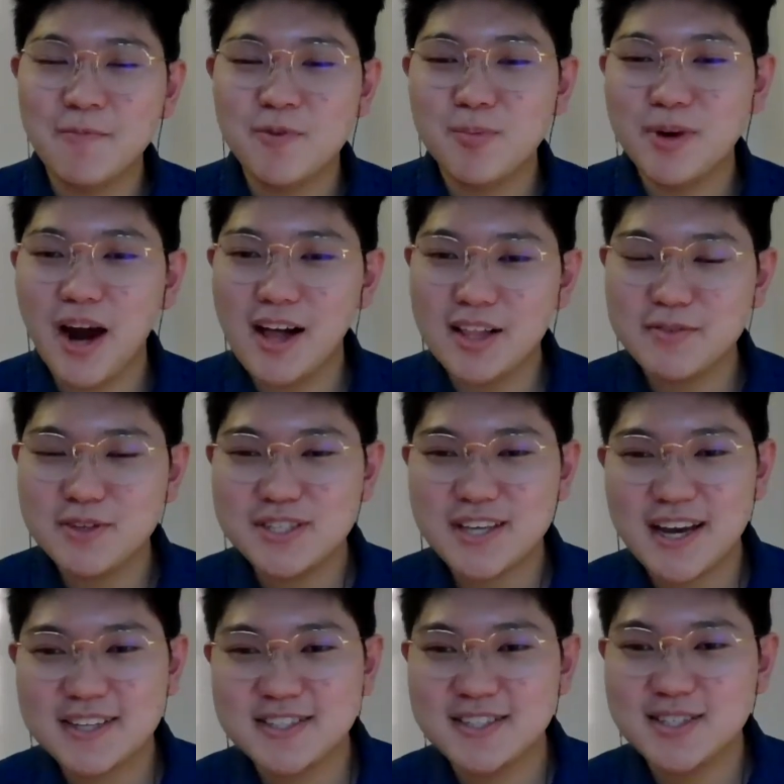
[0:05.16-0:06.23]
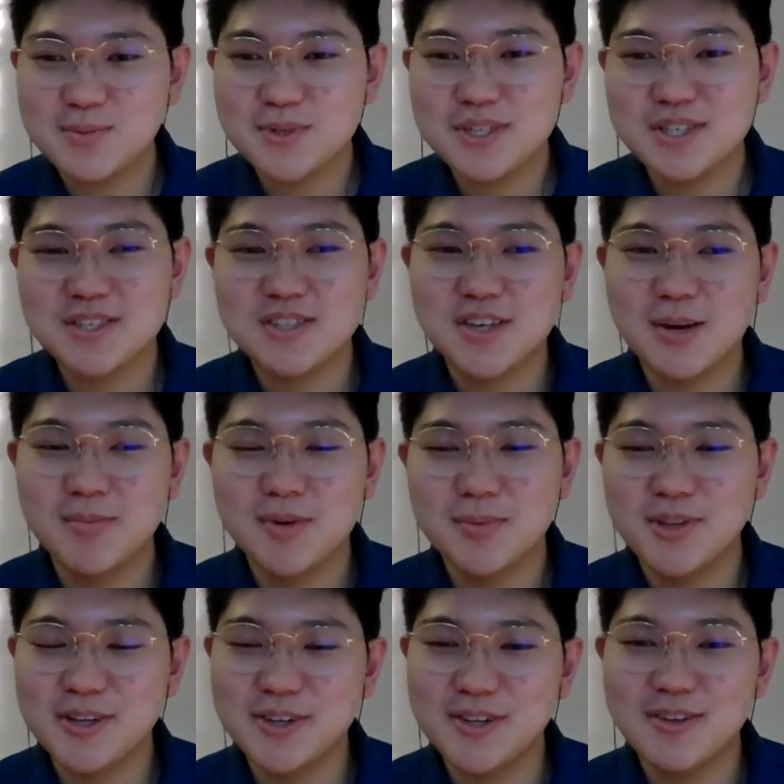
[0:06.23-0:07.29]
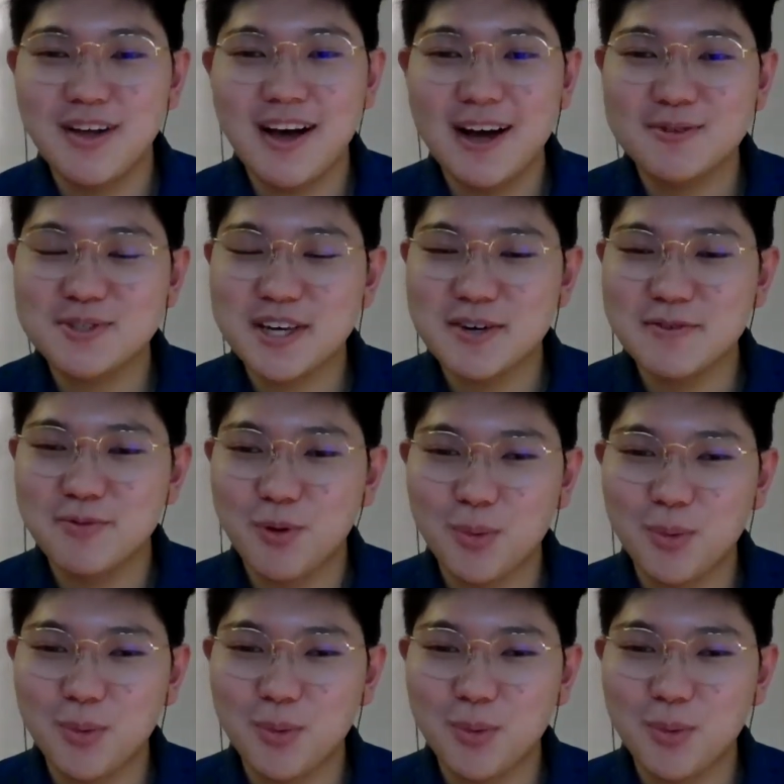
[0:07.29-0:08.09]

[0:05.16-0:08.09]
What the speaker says: from Colleyville, Texas, which is a suburb a little outside of Fort